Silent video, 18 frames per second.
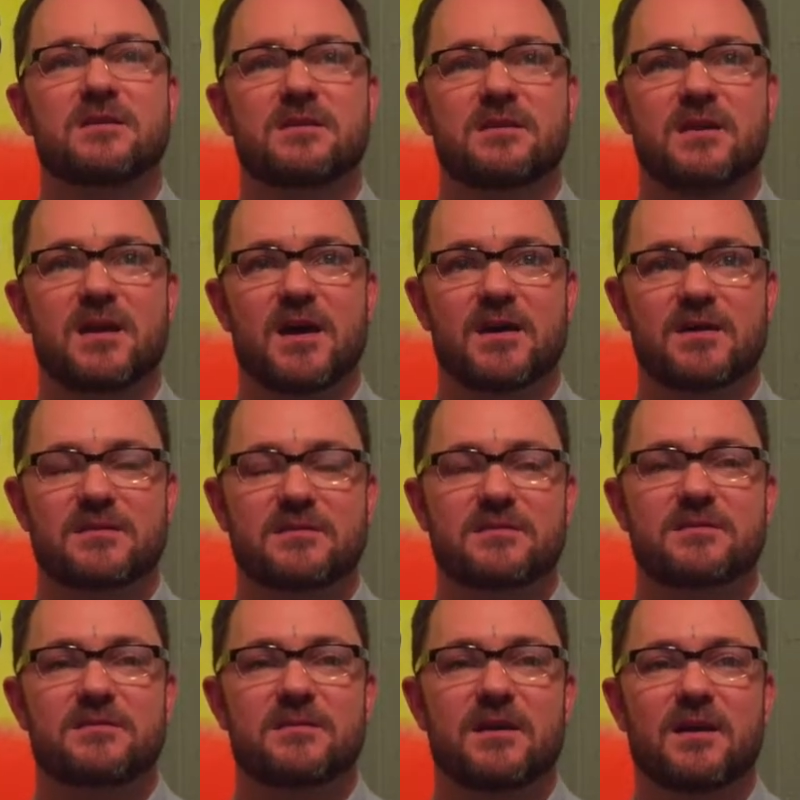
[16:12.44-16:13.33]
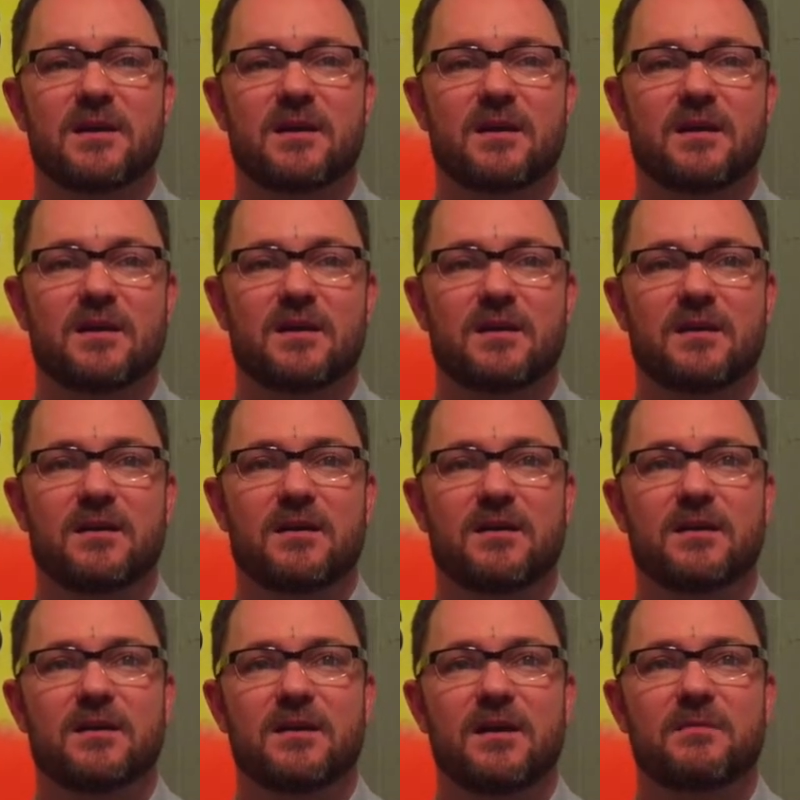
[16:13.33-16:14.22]
Yes, uh,
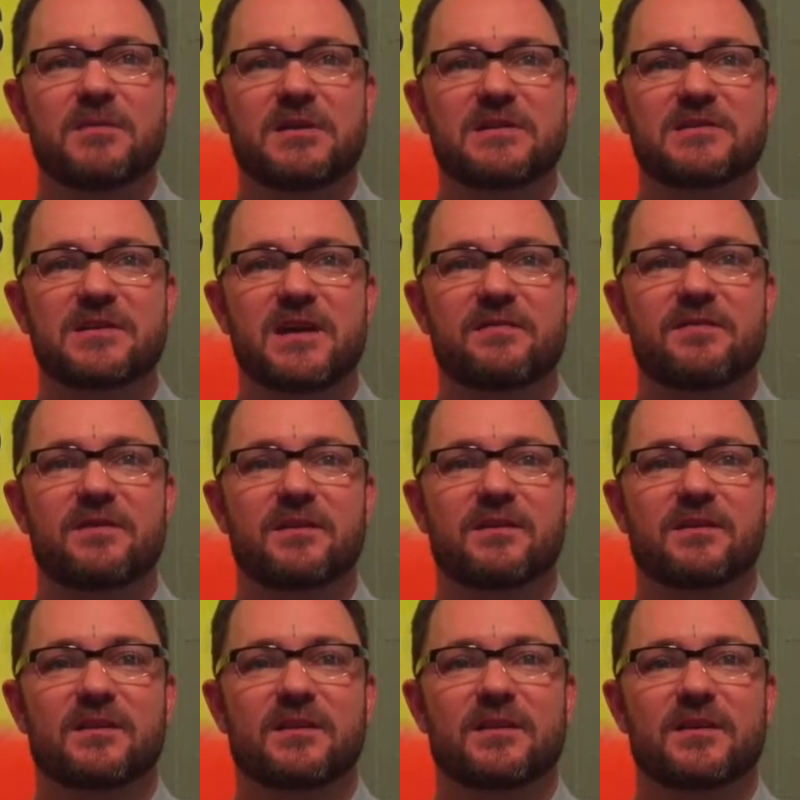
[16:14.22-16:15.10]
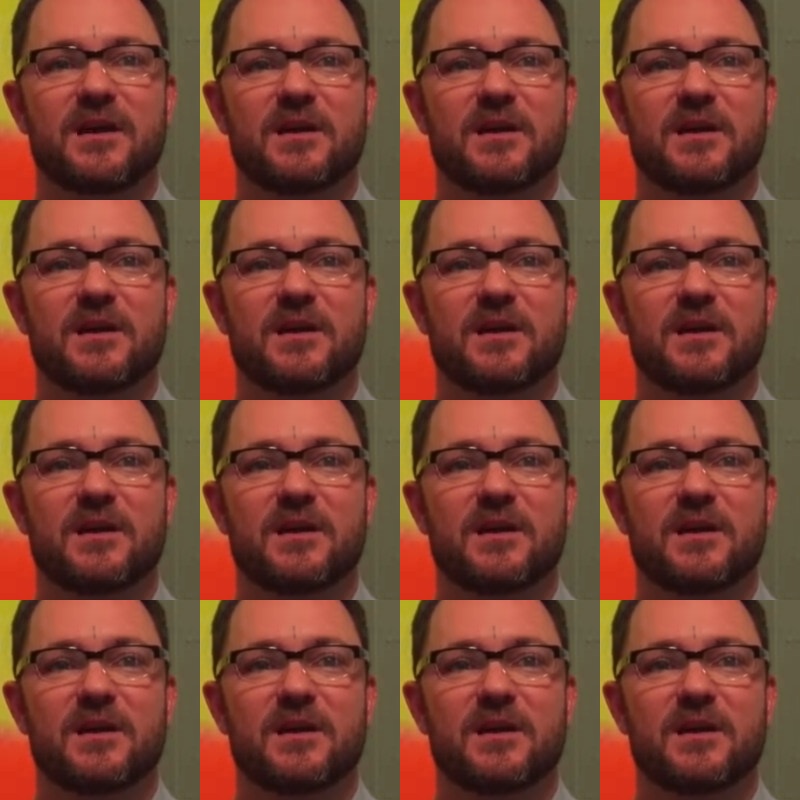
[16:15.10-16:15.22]
I mean, definitely.